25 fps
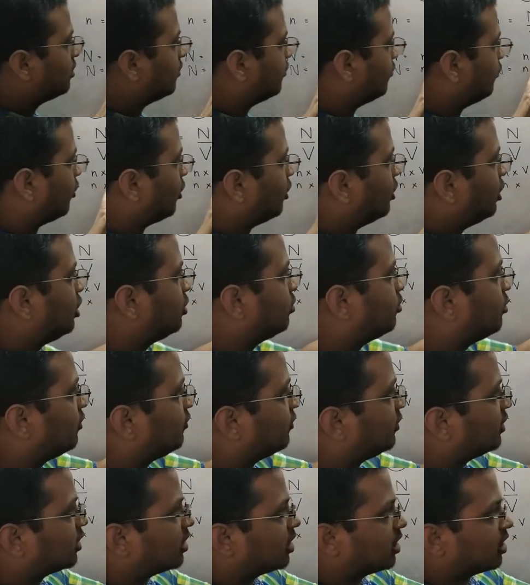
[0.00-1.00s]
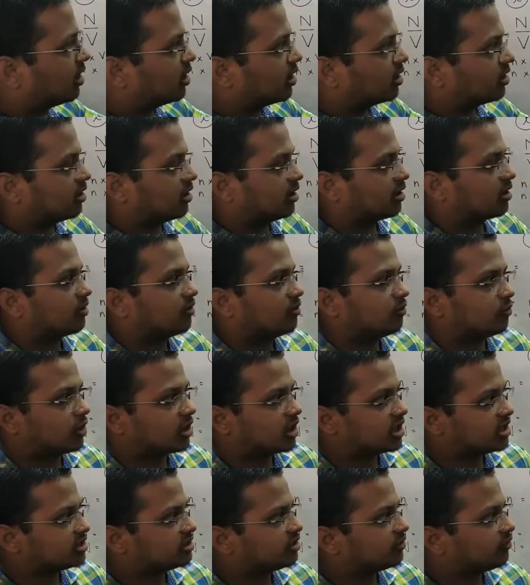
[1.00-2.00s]
volume of the conductor. What
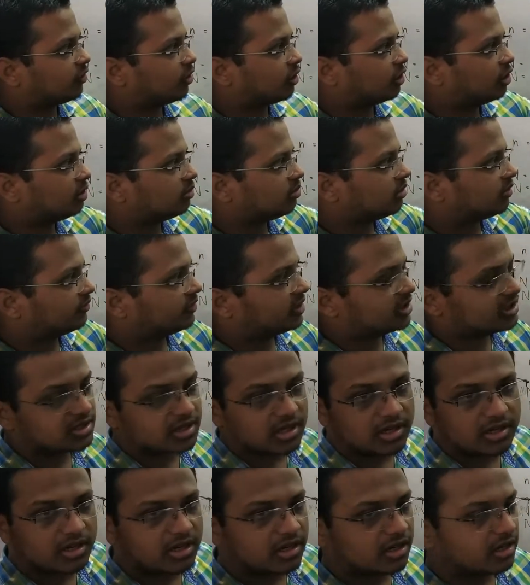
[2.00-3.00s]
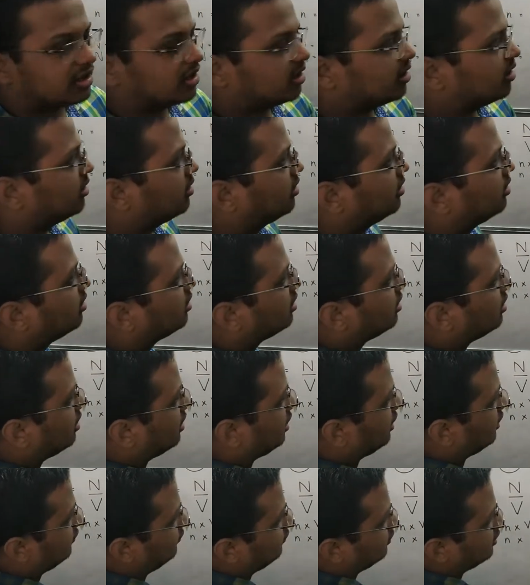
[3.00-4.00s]
is the volume of this conductor?
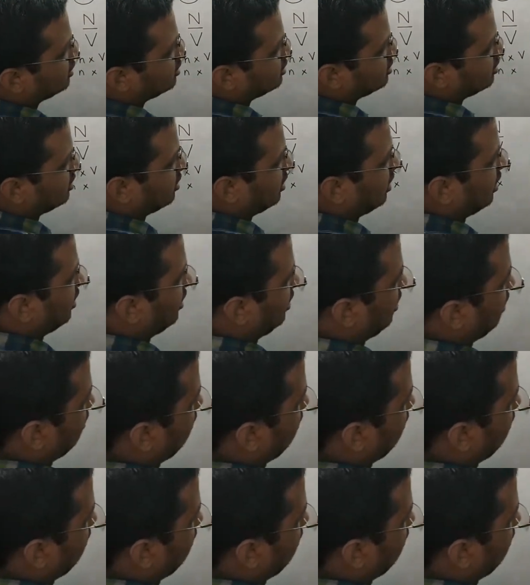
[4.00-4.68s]
If its area